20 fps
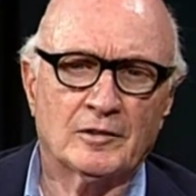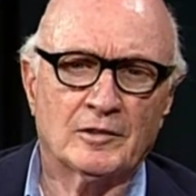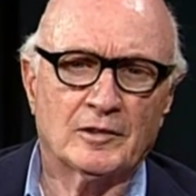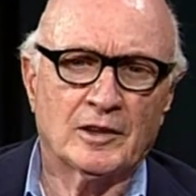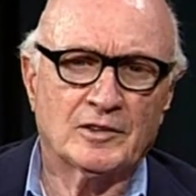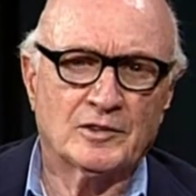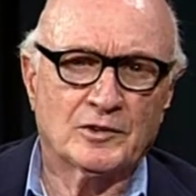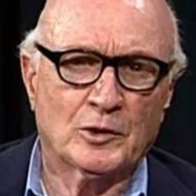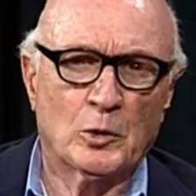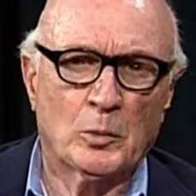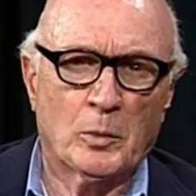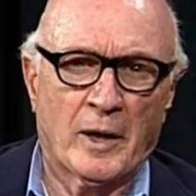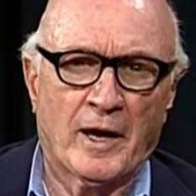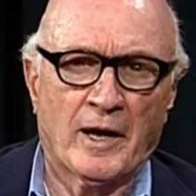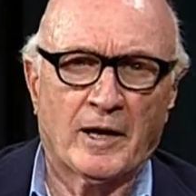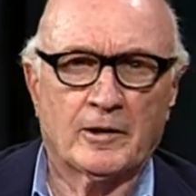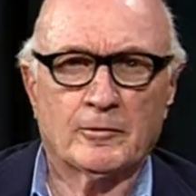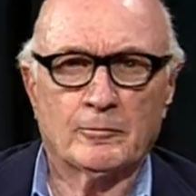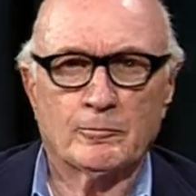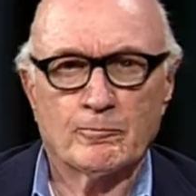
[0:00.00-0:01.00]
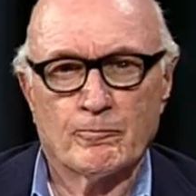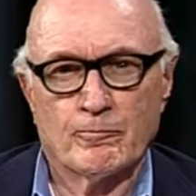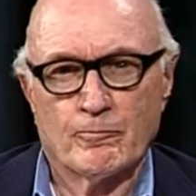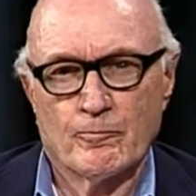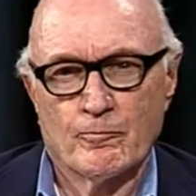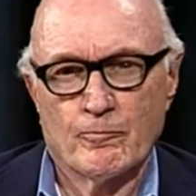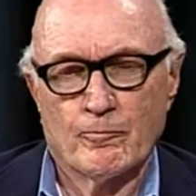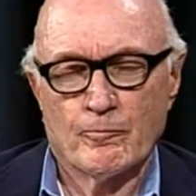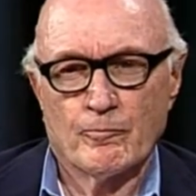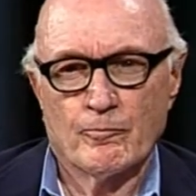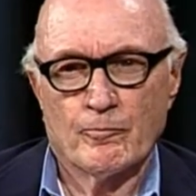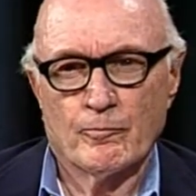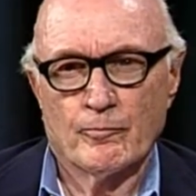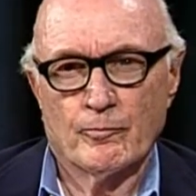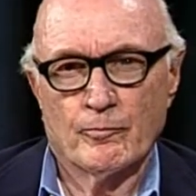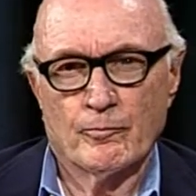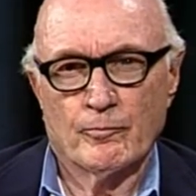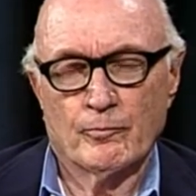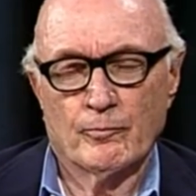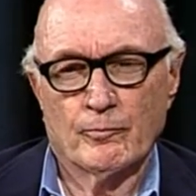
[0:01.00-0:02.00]
Let's go back. You're
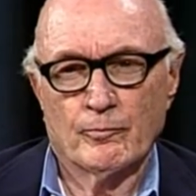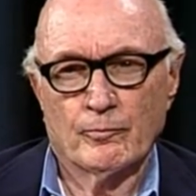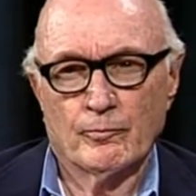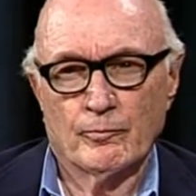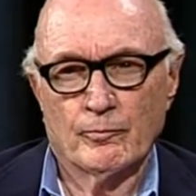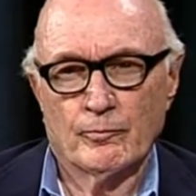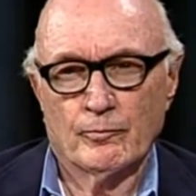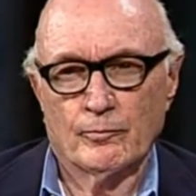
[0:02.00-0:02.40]
going to talk,